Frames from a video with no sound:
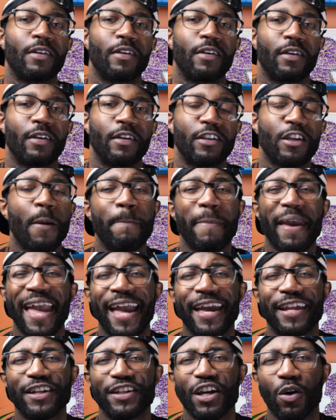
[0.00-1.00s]
your
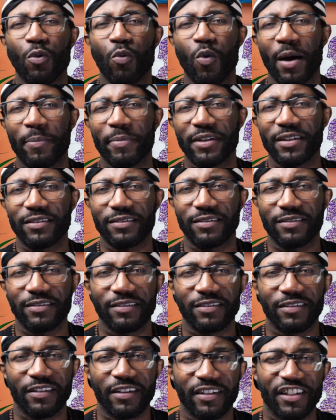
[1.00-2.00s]
man or your woman,
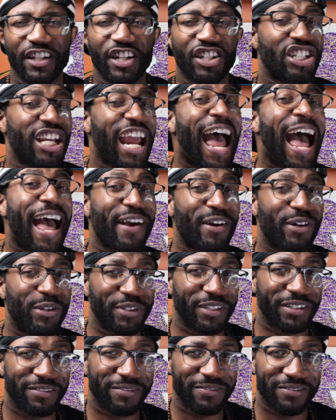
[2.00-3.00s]
your child,
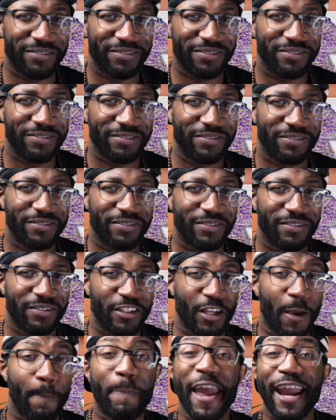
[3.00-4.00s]

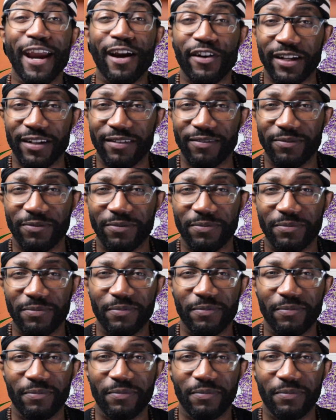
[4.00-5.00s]
your parent,
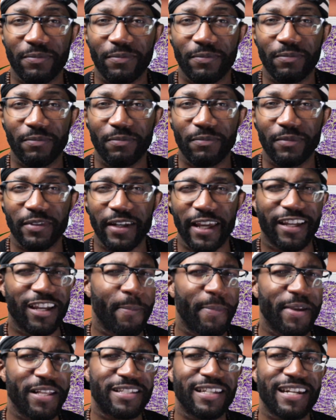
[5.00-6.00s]
they
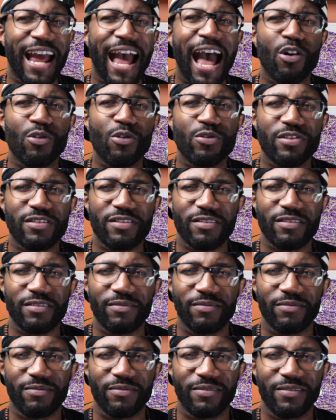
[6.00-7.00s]
come into the house,
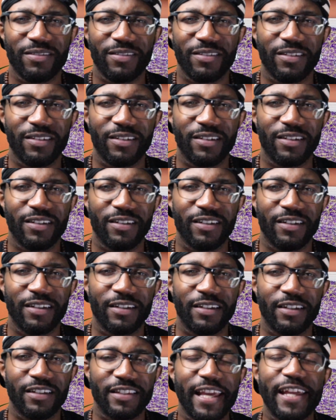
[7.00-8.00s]

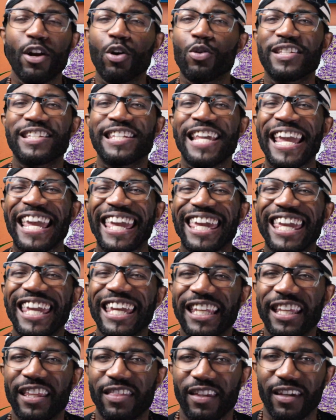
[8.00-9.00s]
they don't say
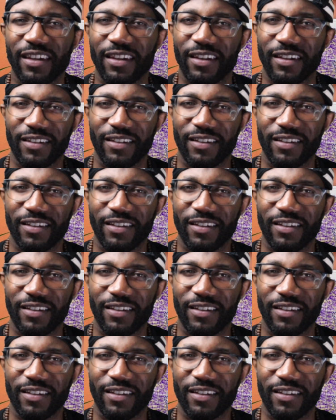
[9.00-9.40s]
anything.